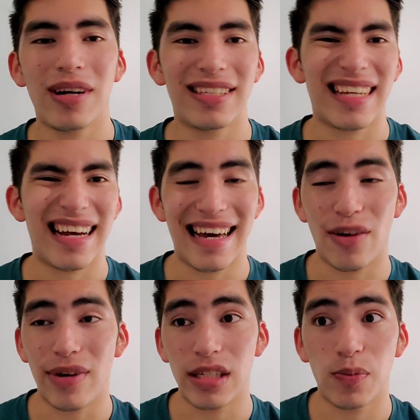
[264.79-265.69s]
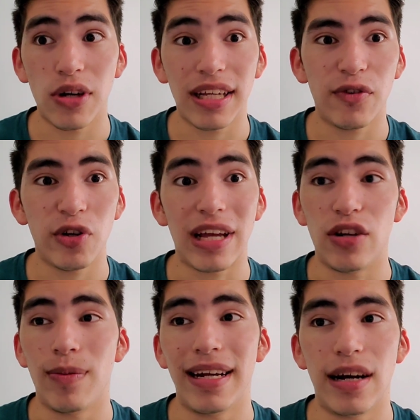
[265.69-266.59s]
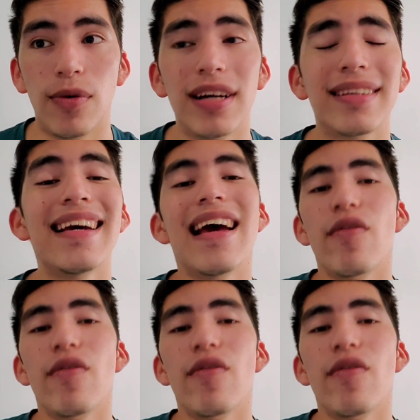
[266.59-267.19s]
because I don't want to spoil anything for you that you might not want.